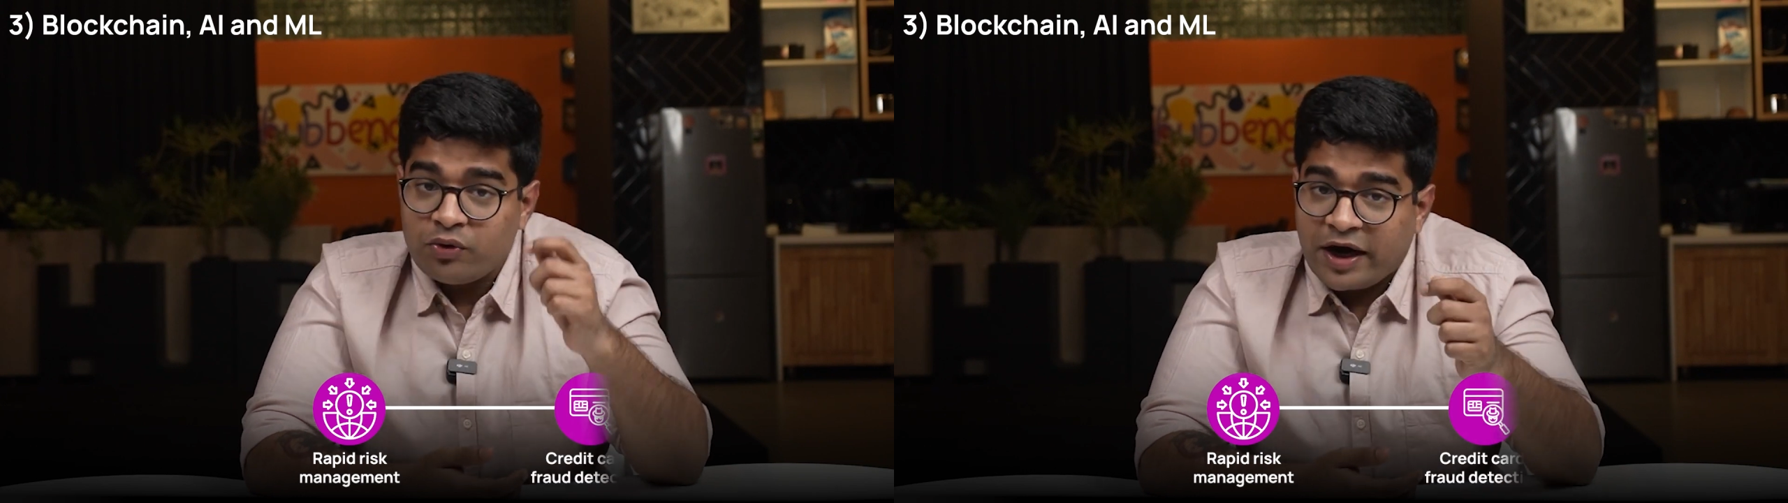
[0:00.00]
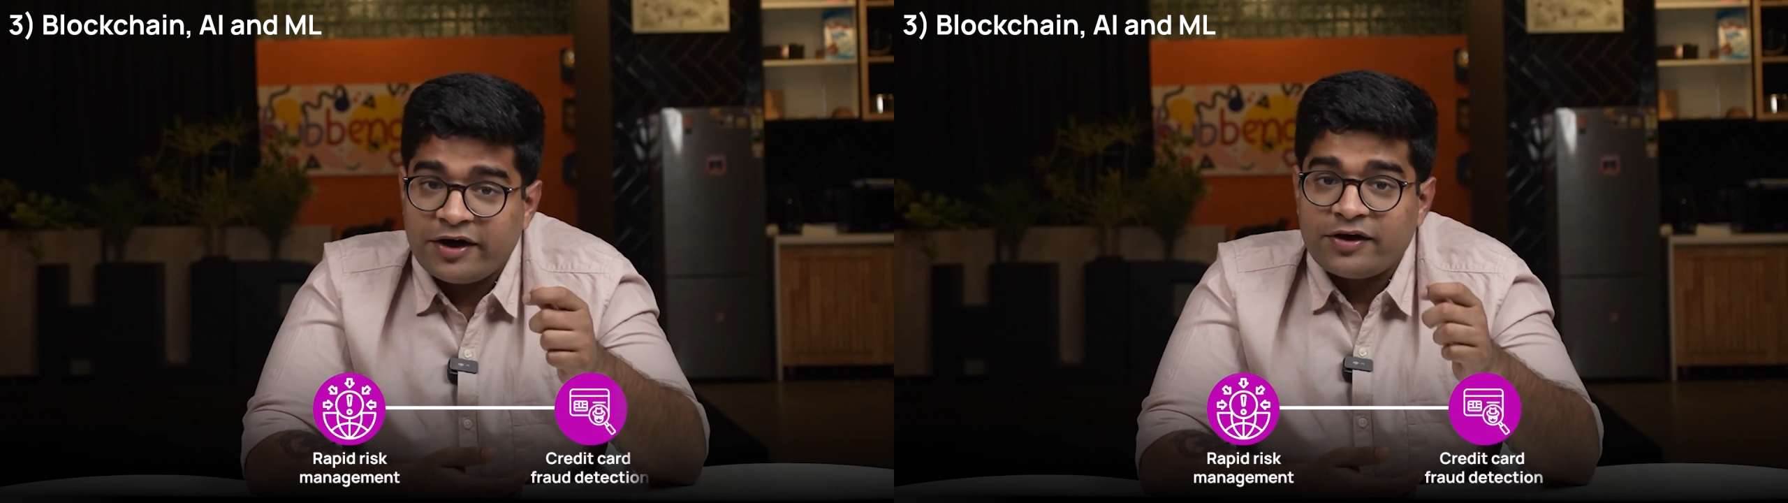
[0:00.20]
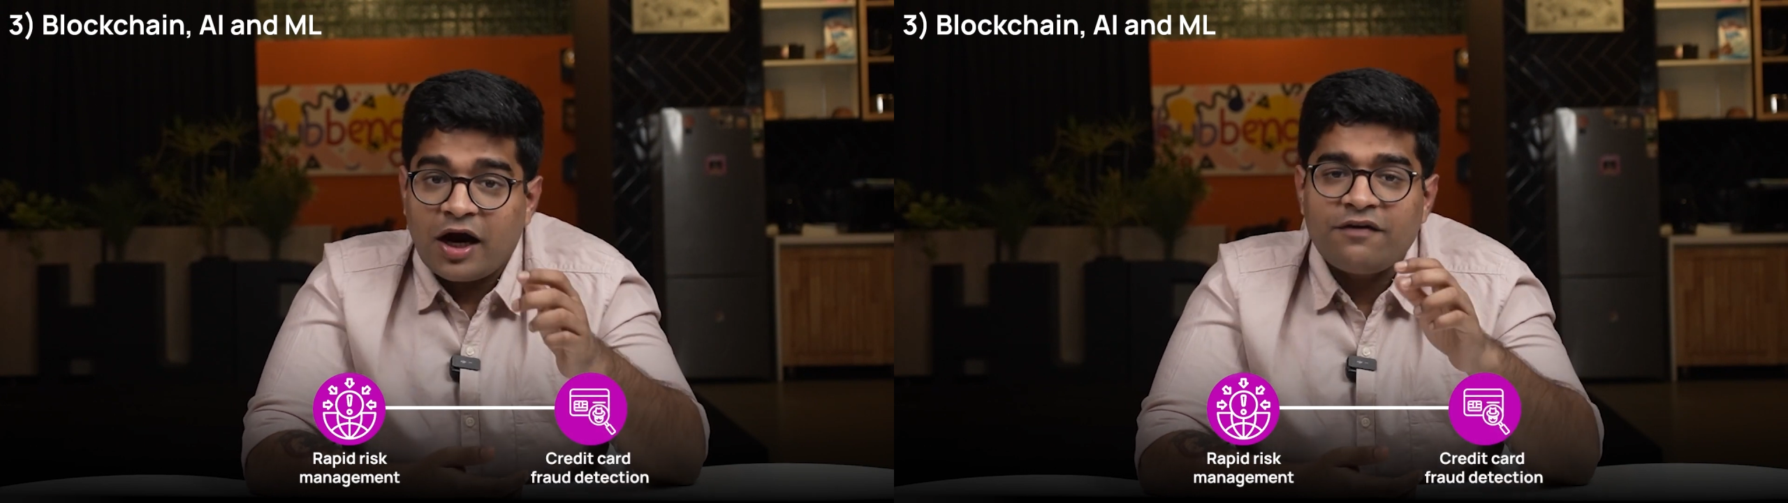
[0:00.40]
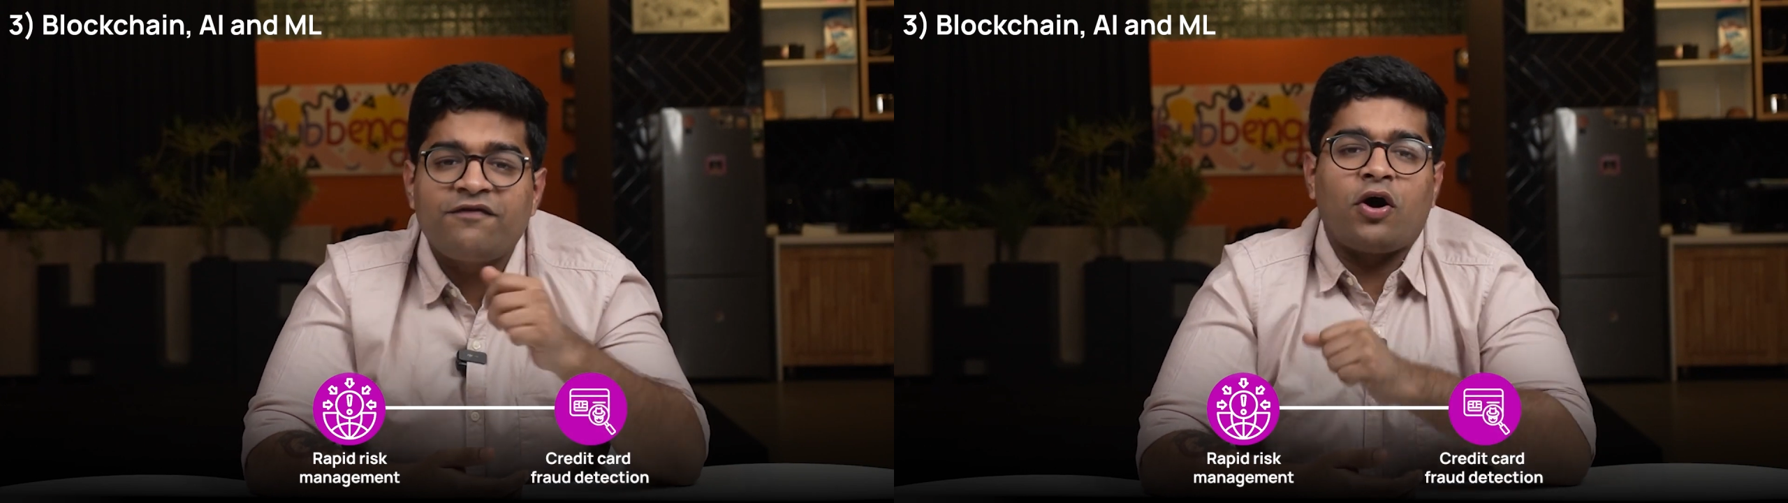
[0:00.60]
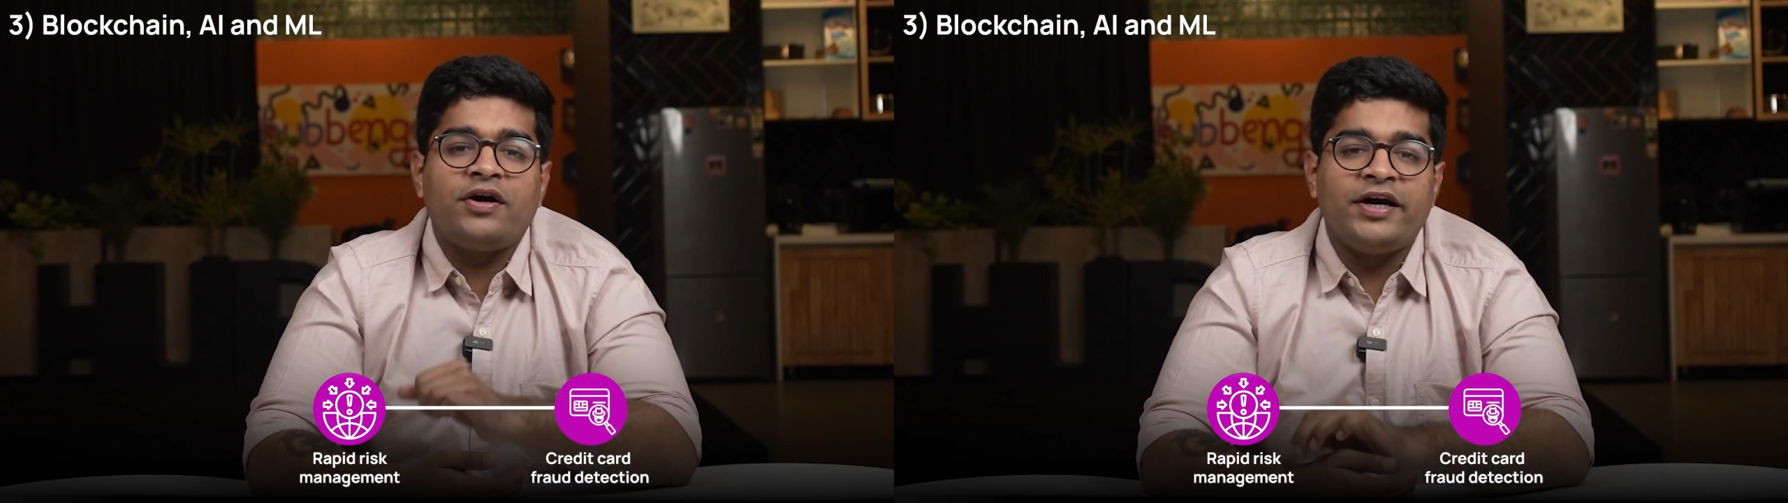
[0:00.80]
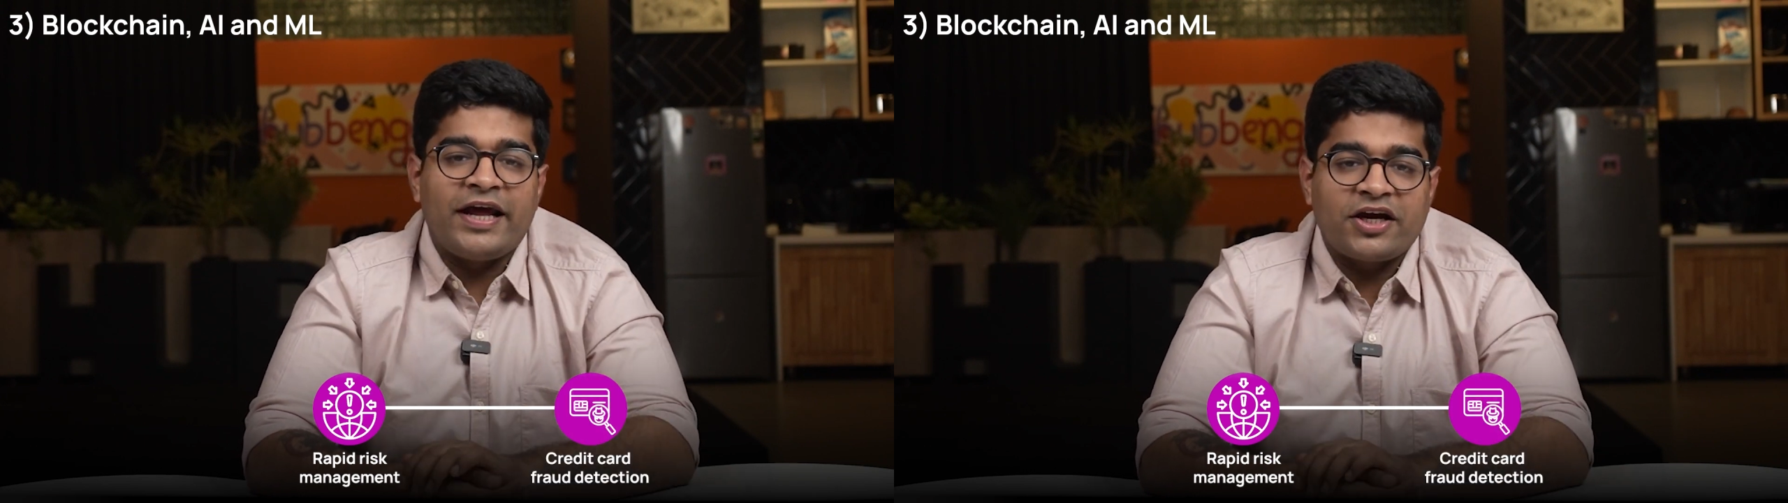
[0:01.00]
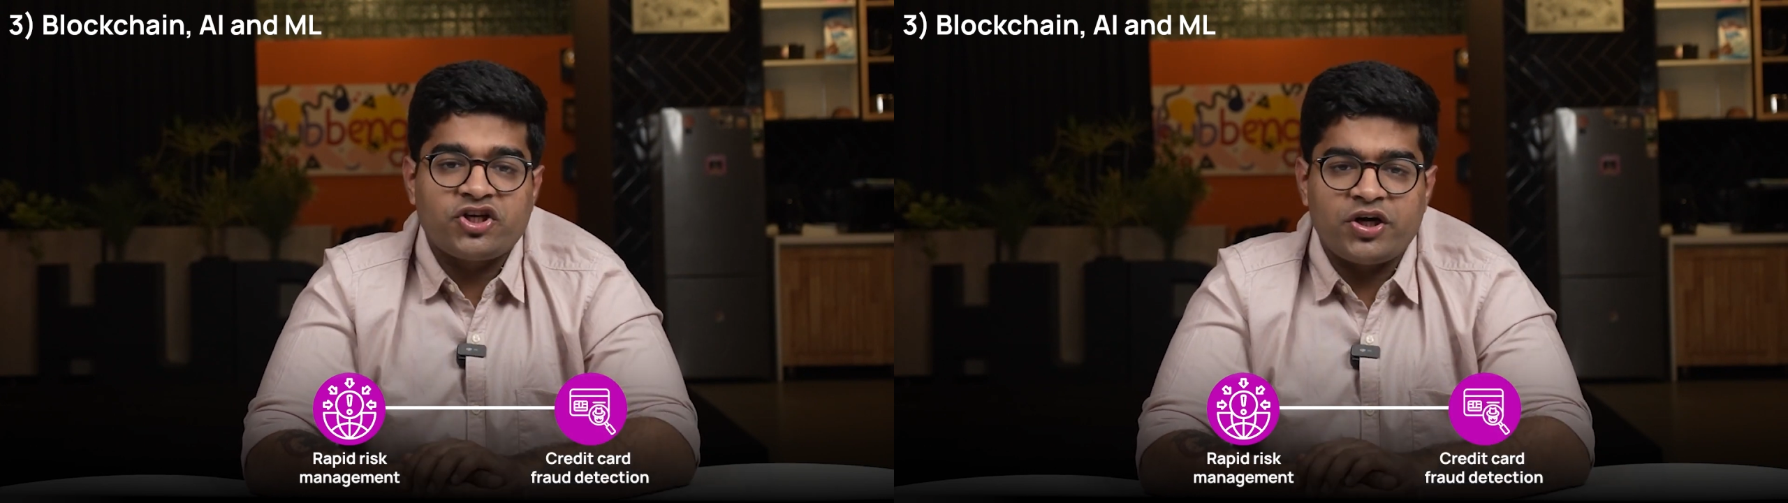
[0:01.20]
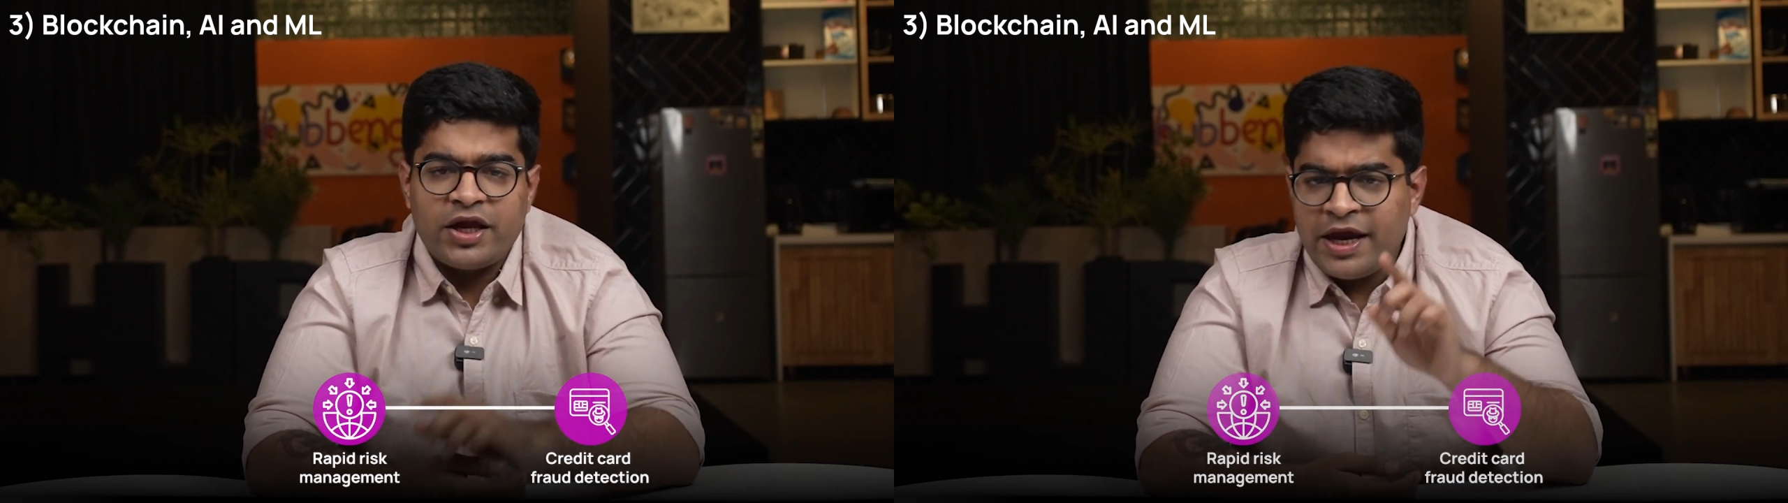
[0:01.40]
credit card fraud
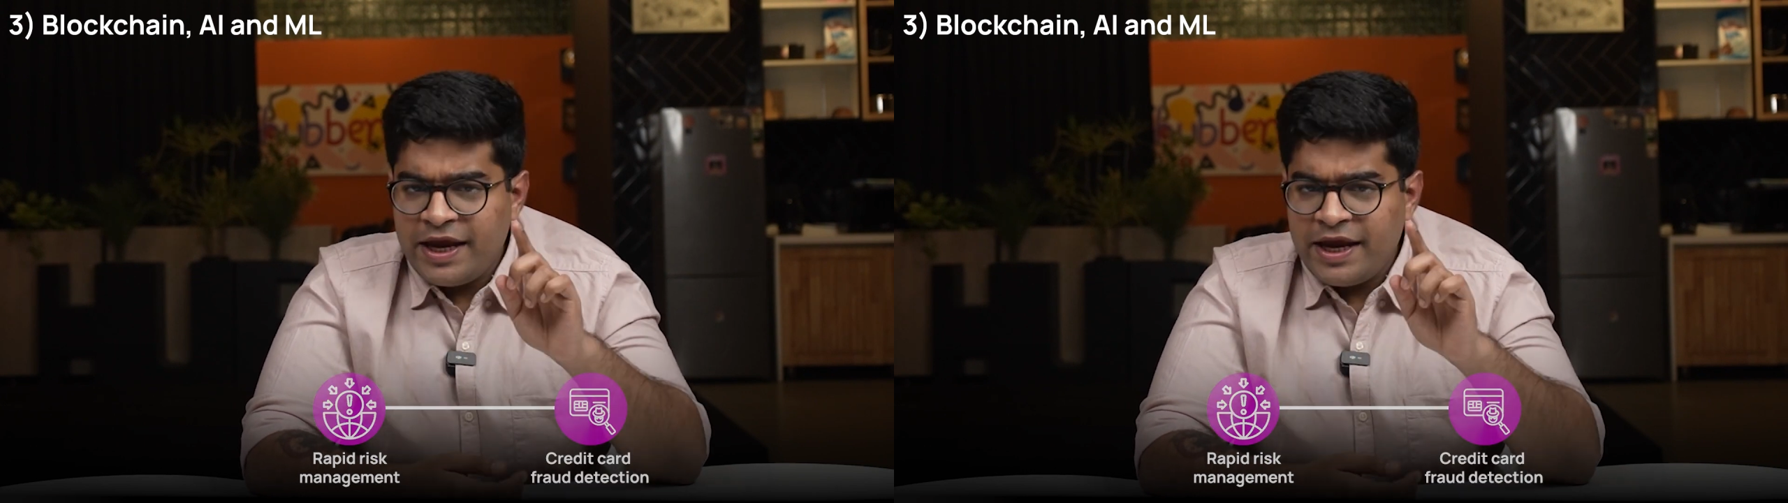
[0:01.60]
detection,